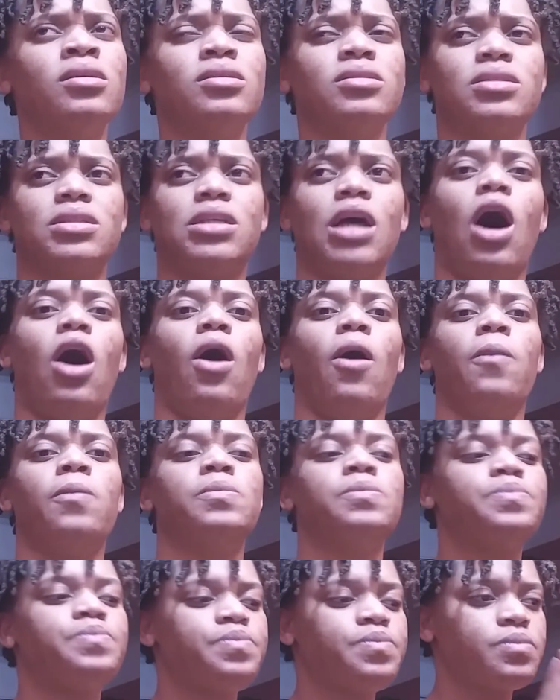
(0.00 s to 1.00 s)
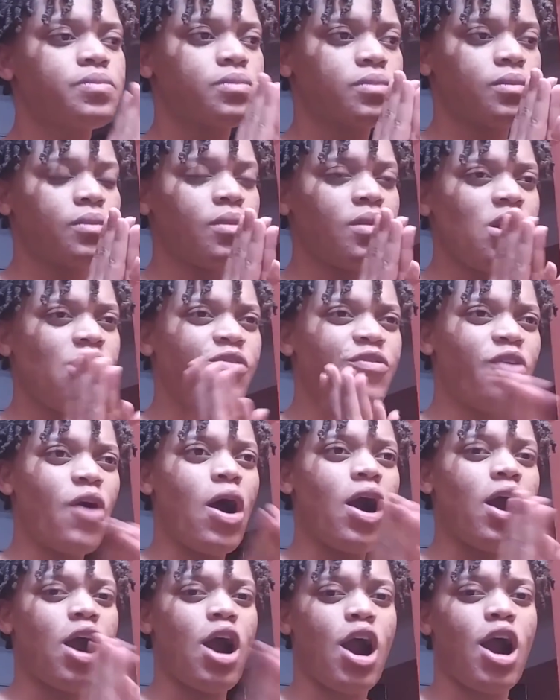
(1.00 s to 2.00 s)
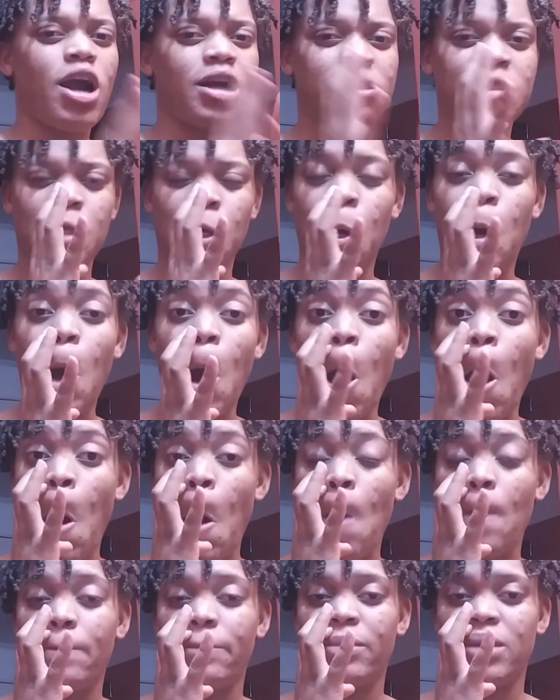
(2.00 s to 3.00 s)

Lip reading: So for her to go